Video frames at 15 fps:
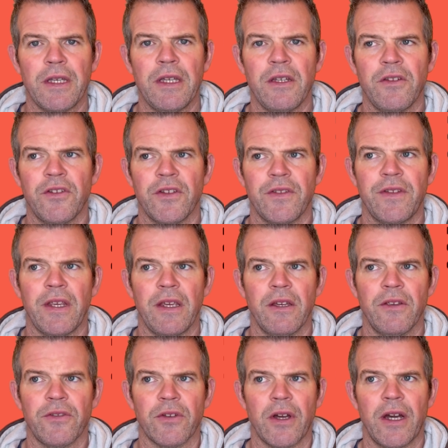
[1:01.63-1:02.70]
each tier,
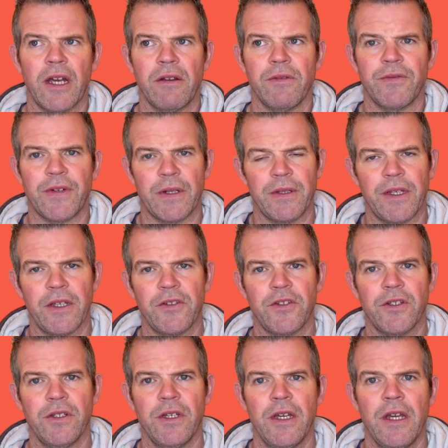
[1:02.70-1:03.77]
so higher and
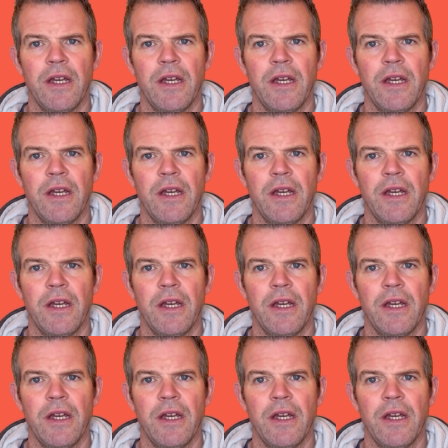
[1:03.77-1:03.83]
foundation,